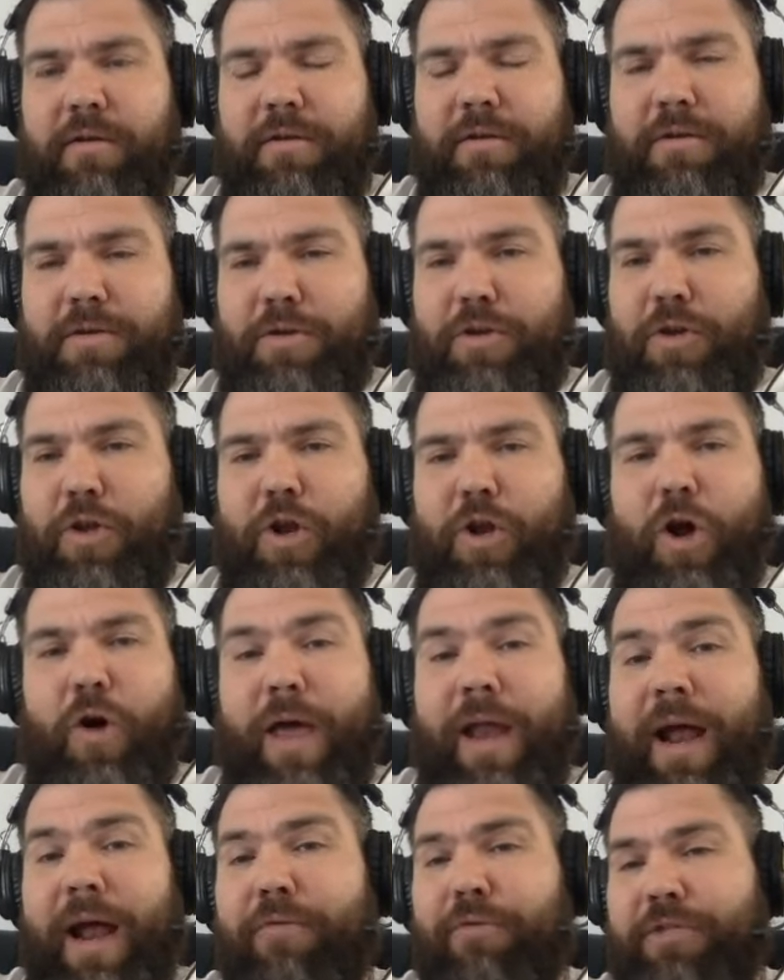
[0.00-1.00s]
Mm. You know,
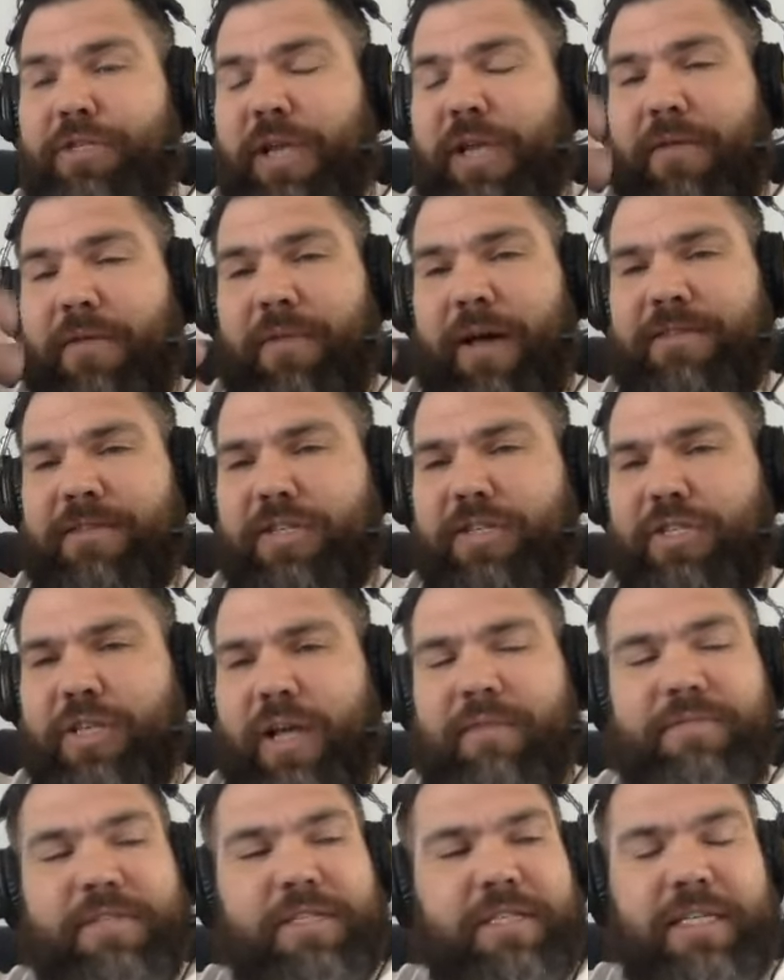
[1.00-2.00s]
and I was I've,
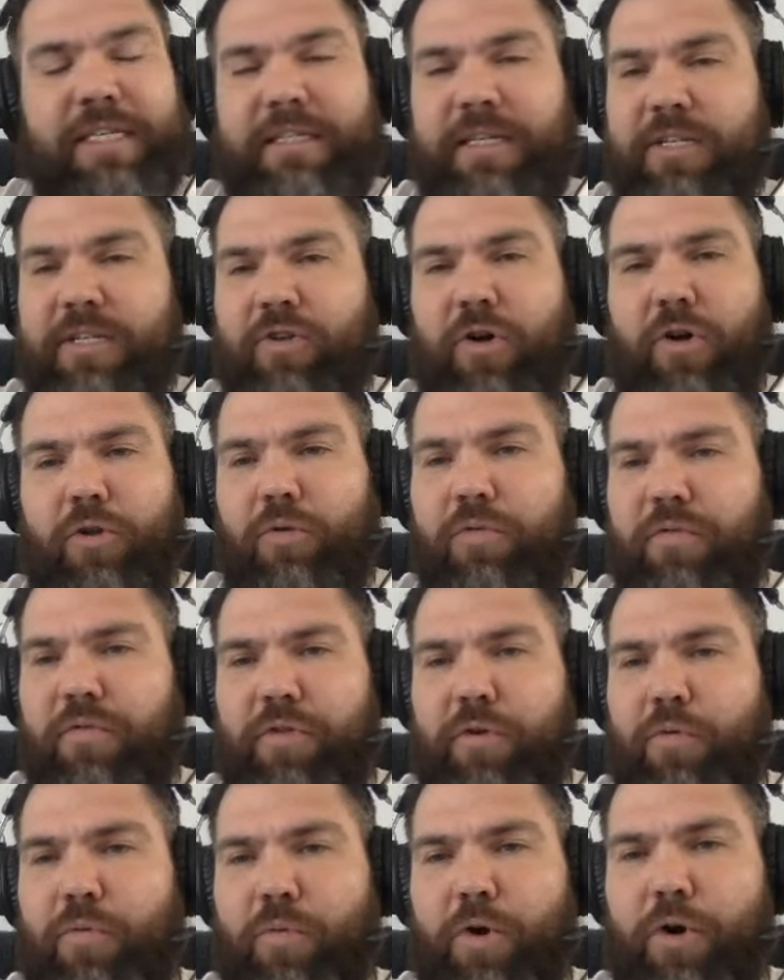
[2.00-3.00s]
I've seen this all over
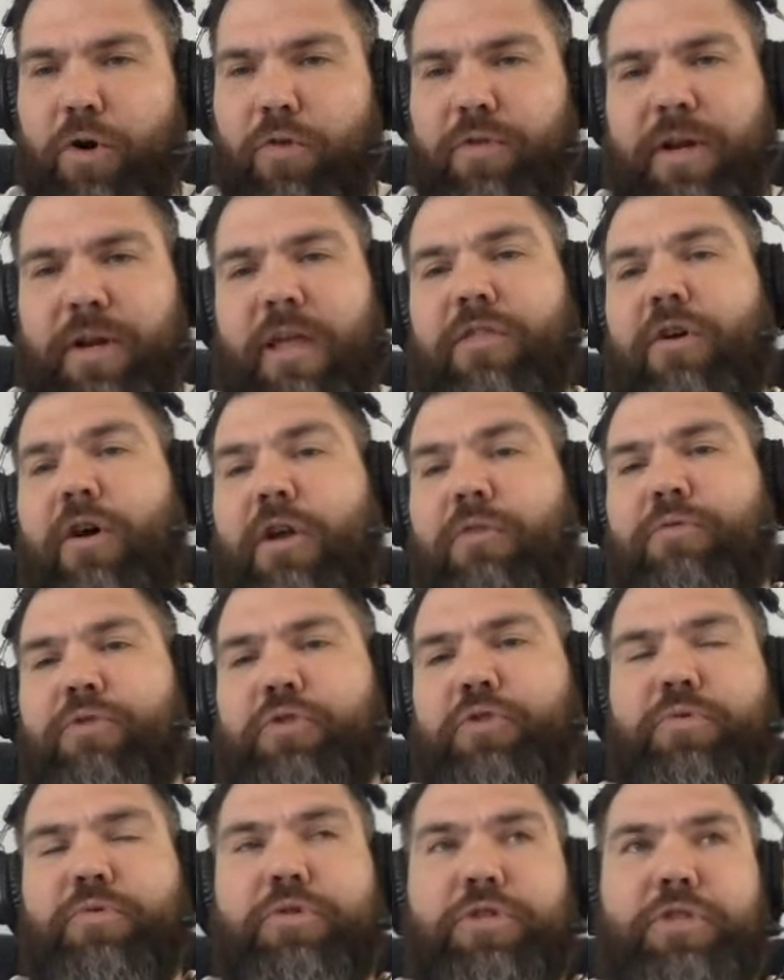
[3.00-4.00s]
the world, and I thought it
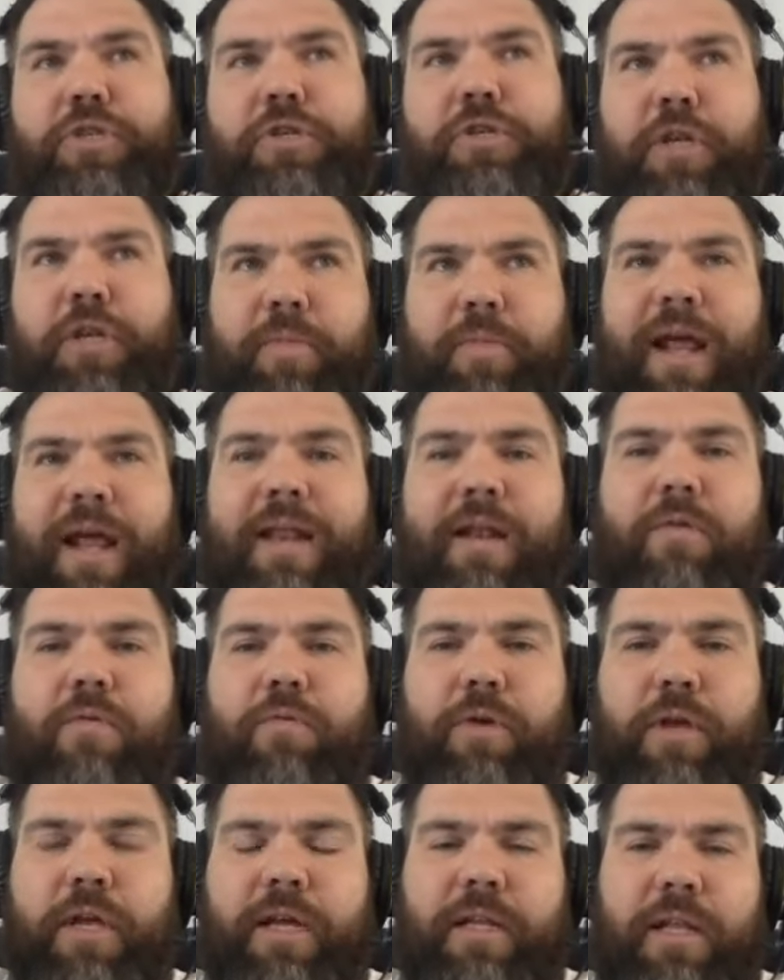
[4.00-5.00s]
was Brazilian, but I didn't
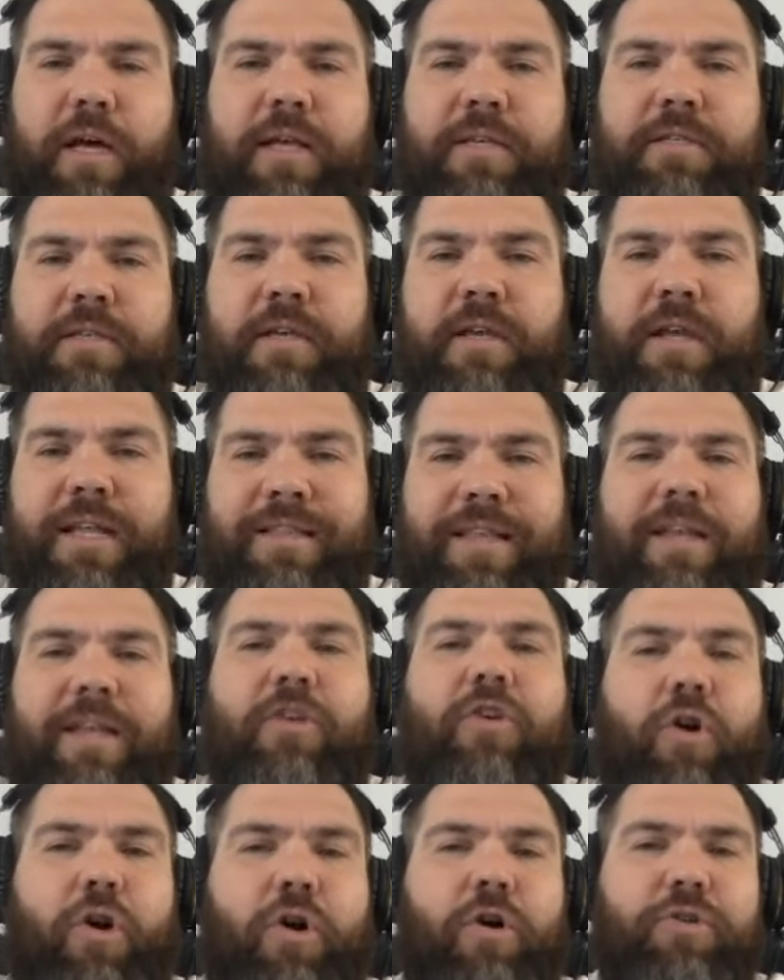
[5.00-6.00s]
realize that
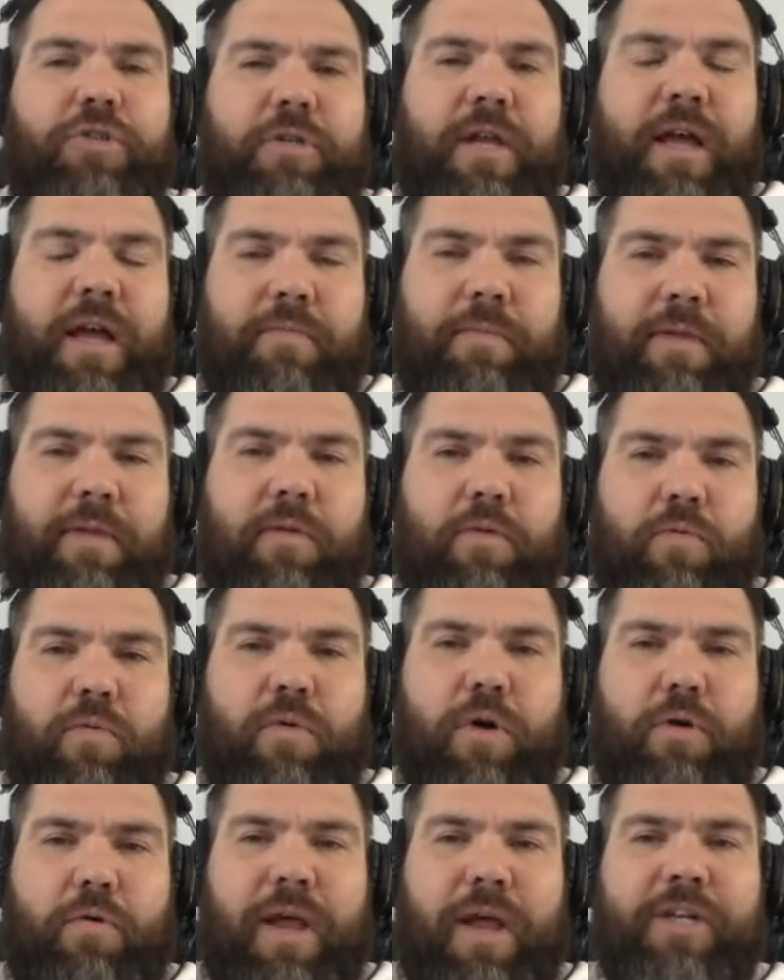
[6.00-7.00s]
Carlson had been the
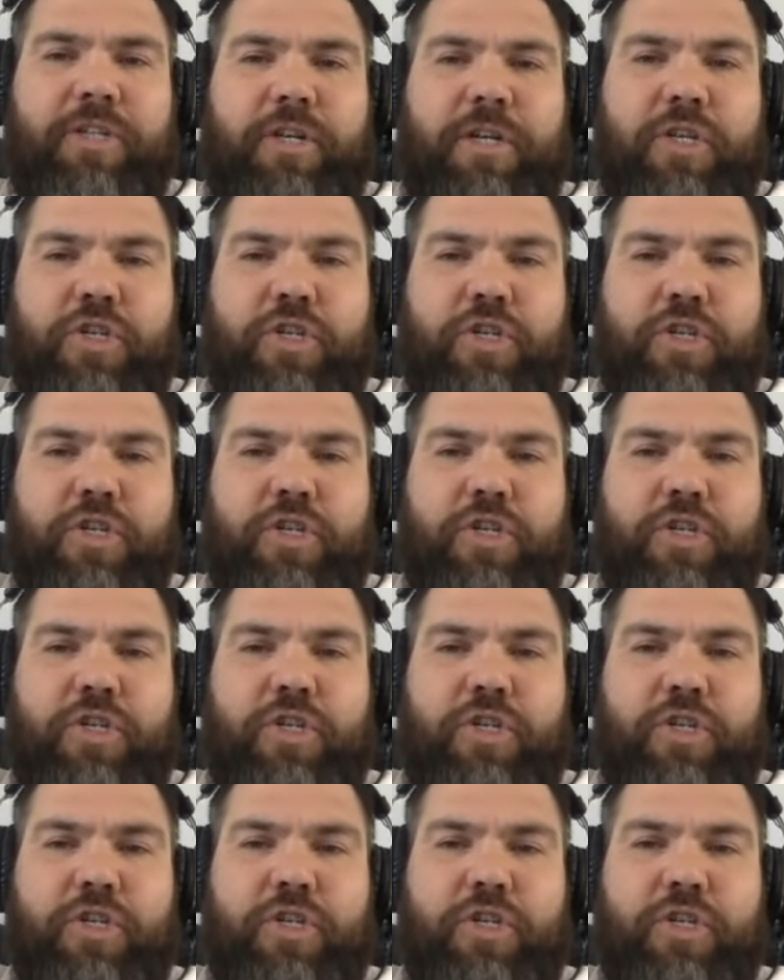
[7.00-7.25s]
one who actually